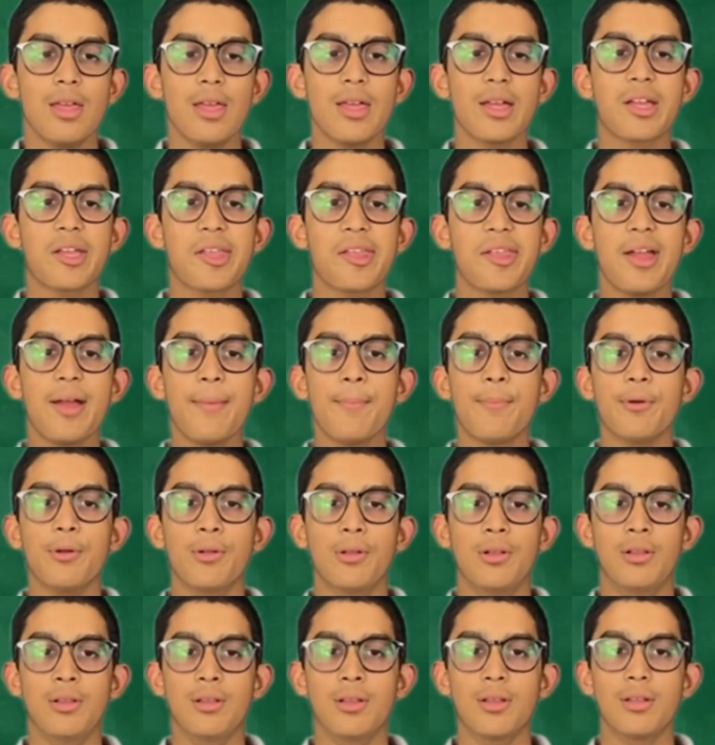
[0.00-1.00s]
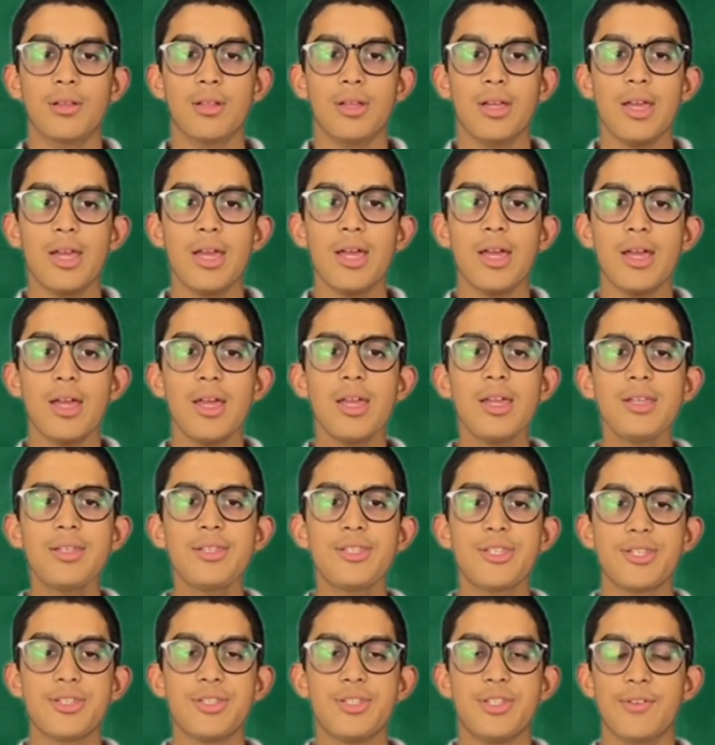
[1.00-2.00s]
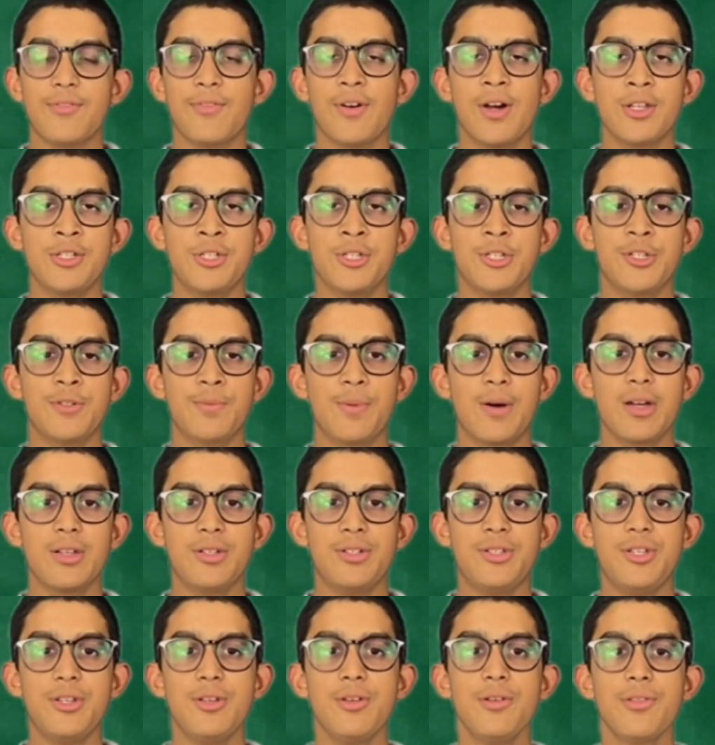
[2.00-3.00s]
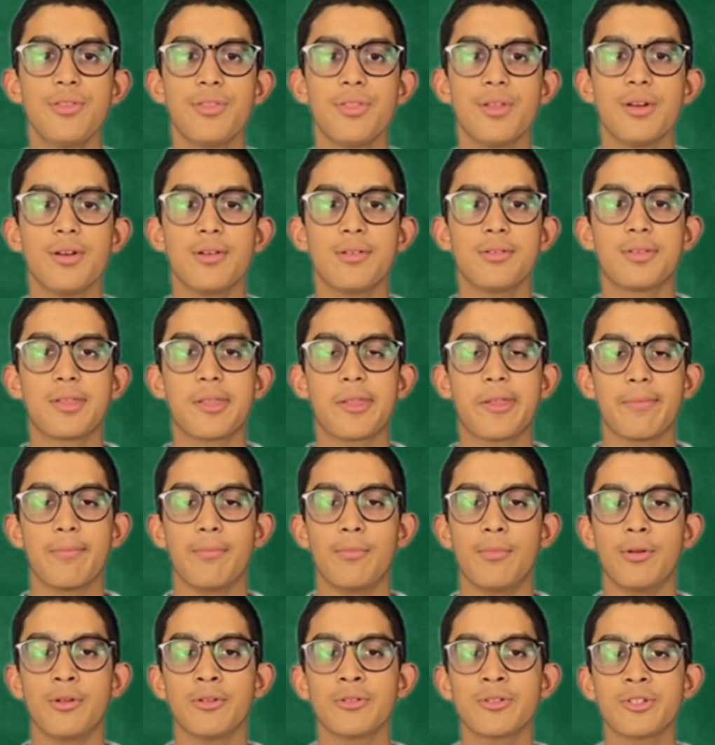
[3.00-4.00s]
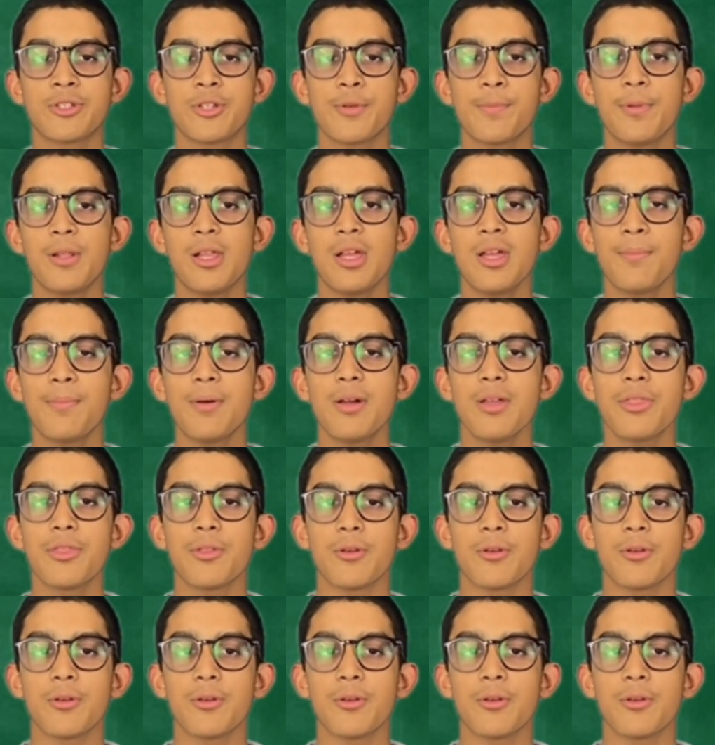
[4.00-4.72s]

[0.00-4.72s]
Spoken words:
Example: 8 divided by 2/3 multiplied by